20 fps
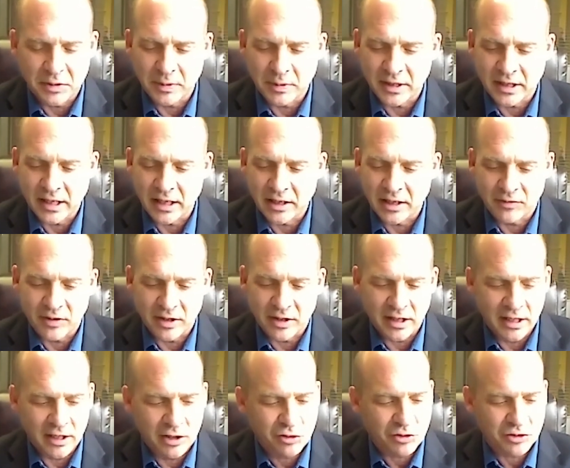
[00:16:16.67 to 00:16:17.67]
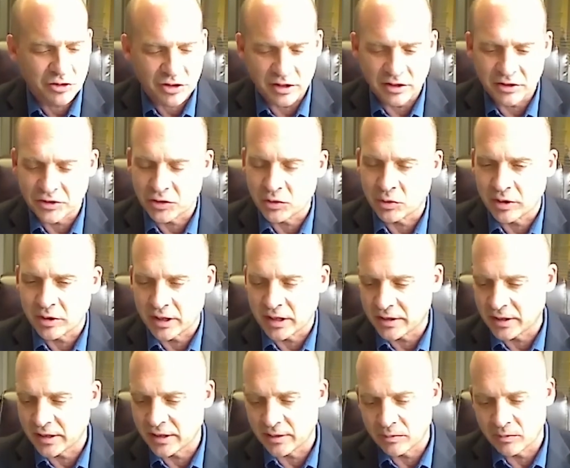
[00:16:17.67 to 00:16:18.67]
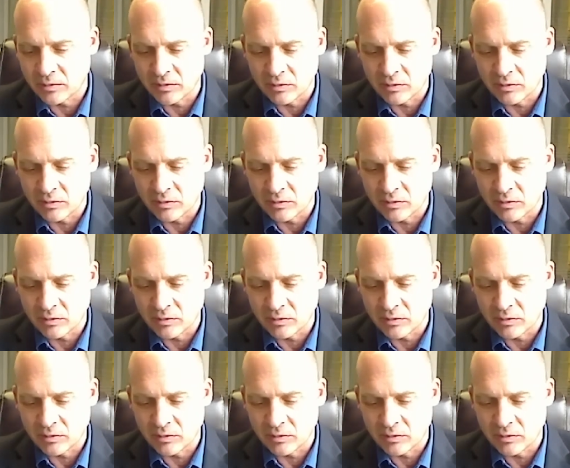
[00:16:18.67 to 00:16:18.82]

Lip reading: but kind of an interesting story I think